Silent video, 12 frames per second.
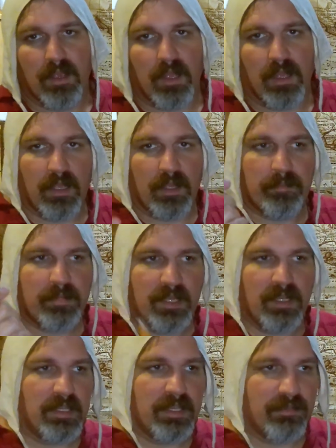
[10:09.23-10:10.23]
go,
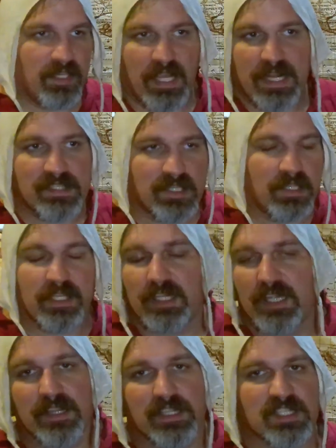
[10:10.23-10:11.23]
it'll leave a nice clean
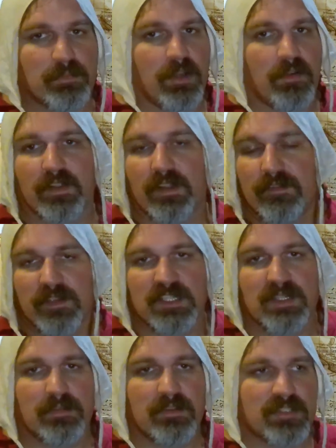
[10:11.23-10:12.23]
cut that's perfectly
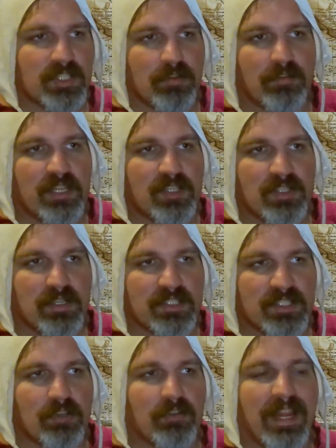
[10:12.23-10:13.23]
visible. It's a
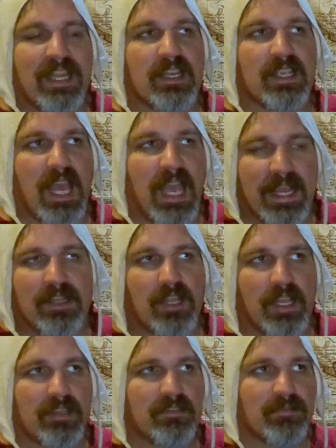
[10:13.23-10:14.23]
great
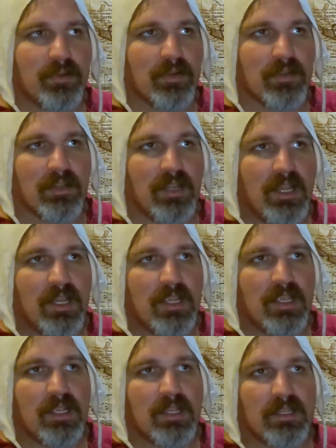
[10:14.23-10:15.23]
guideline for
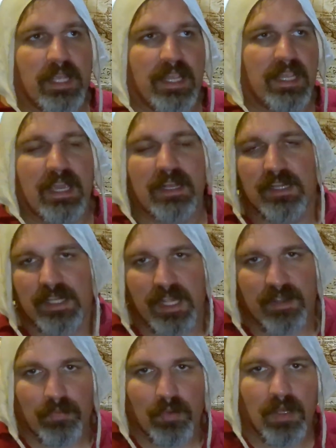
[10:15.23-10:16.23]
laying out a
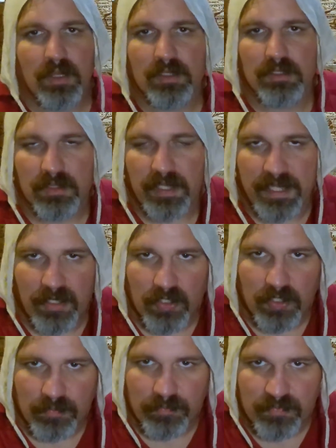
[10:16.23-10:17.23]
knife wall
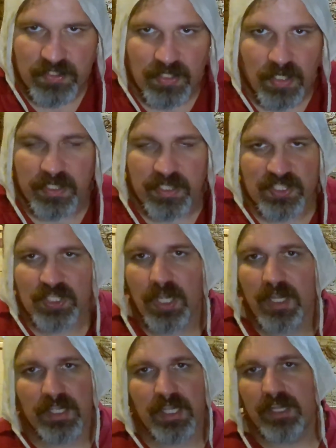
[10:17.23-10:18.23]
or starting a
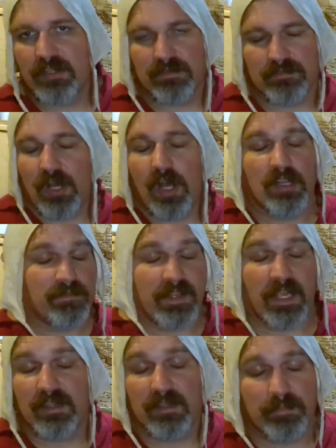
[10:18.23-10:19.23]
saw cut or all of
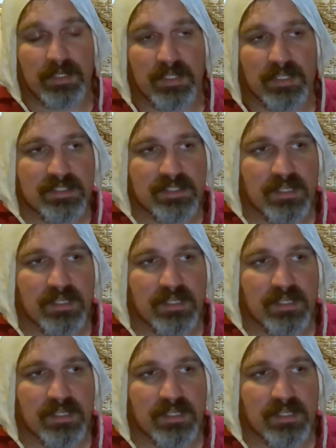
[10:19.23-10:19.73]
that. I mean,